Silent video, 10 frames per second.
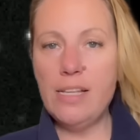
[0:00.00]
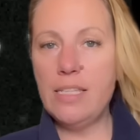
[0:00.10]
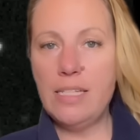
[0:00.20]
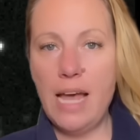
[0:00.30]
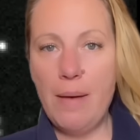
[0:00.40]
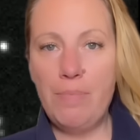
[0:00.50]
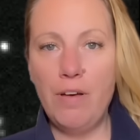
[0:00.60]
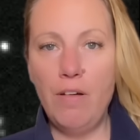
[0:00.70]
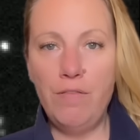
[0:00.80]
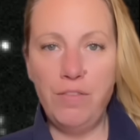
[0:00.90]

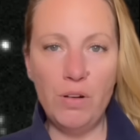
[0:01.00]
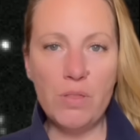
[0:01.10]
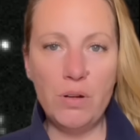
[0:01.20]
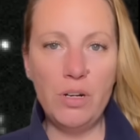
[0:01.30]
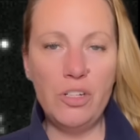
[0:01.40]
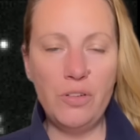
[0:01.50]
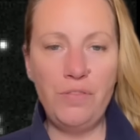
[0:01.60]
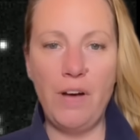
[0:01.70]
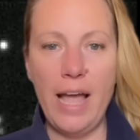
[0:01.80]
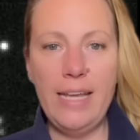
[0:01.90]
step further to
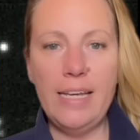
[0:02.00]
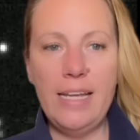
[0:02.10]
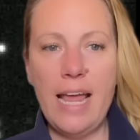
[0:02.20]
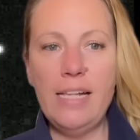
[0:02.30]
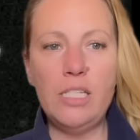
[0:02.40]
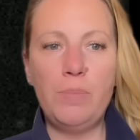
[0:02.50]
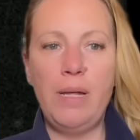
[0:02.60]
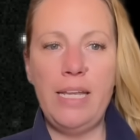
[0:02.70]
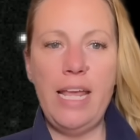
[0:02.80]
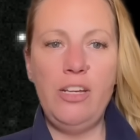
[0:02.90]
find an
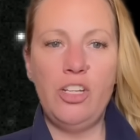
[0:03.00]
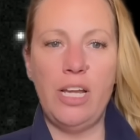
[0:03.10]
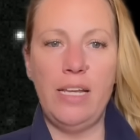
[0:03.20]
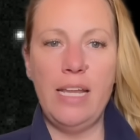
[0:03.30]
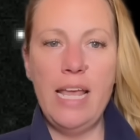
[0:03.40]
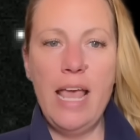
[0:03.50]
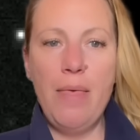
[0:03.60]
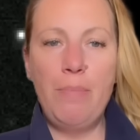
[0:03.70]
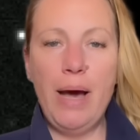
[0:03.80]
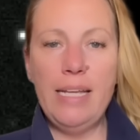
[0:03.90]
explanation?
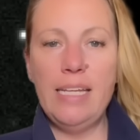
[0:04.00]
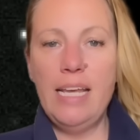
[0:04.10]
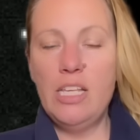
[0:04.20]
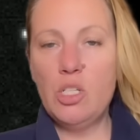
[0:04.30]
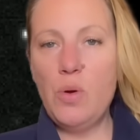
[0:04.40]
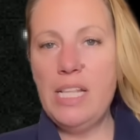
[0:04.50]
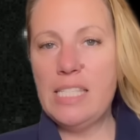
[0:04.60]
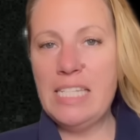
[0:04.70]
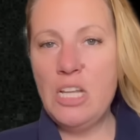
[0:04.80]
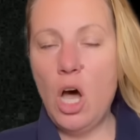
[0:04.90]
But so
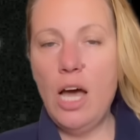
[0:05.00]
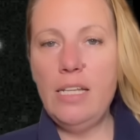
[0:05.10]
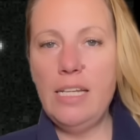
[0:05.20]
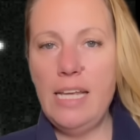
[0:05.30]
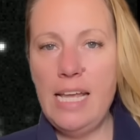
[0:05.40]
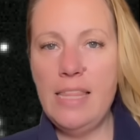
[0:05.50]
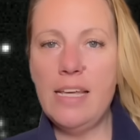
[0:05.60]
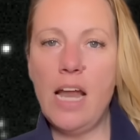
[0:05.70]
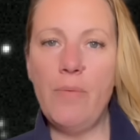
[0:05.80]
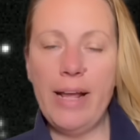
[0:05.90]
it's not in the
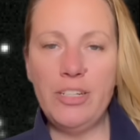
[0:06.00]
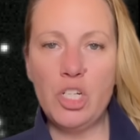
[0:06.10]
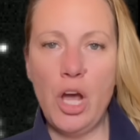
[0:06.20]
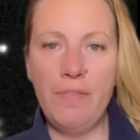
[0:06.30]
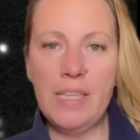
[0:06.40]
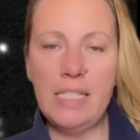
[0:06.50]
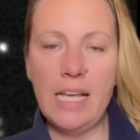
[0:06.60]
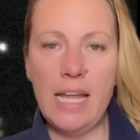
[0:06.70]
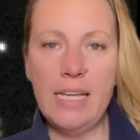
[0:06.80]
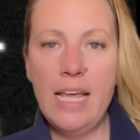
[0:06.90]
direction of the
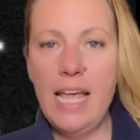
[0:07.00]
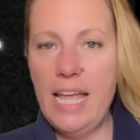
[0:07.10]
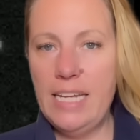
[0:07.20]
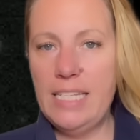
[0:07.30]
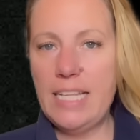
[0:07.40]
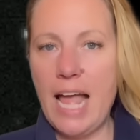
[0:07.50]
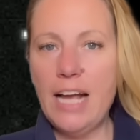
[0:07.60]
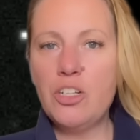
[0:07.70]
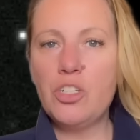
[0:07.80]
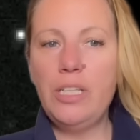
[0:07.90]
sun, it is
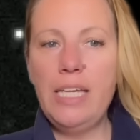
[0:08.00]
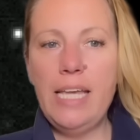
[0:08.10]
actually